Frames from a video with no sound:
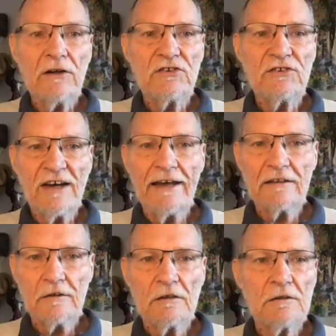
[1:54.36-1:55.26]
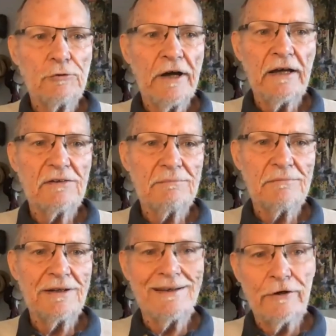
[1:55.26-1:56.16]
title, right,
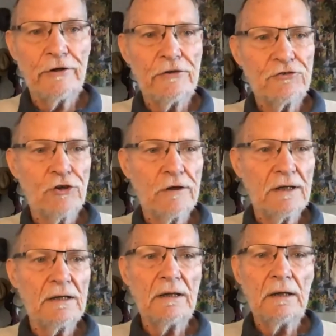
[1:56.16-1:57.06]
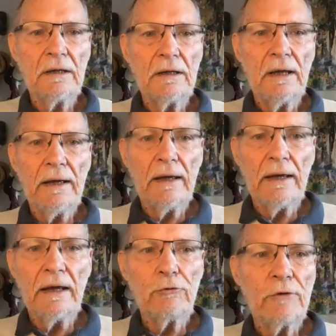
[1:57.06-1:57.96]
The Hero's Journey,
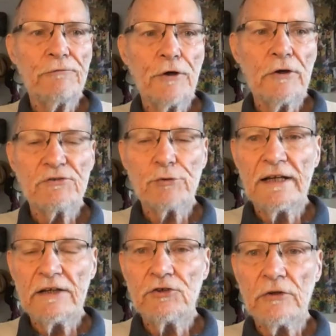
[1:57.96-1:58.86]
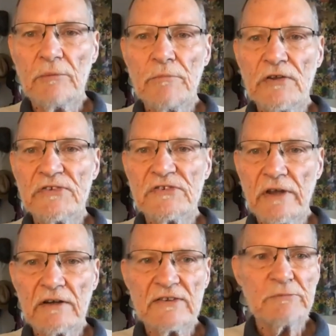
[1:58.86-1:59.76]
refers really to the myths
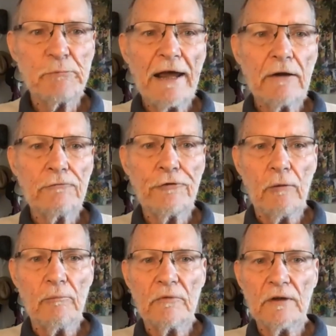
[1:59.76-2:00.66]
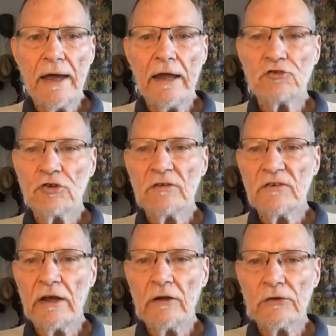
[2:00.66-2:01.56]
that it sprang from, the ancient
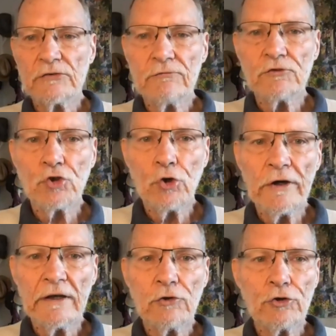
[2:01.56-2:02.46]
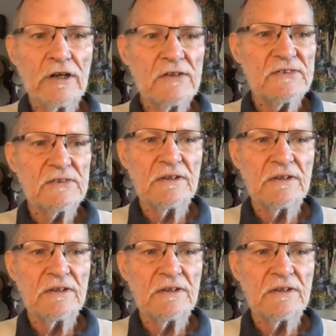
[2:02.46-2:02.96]
tales of Troy and Greece,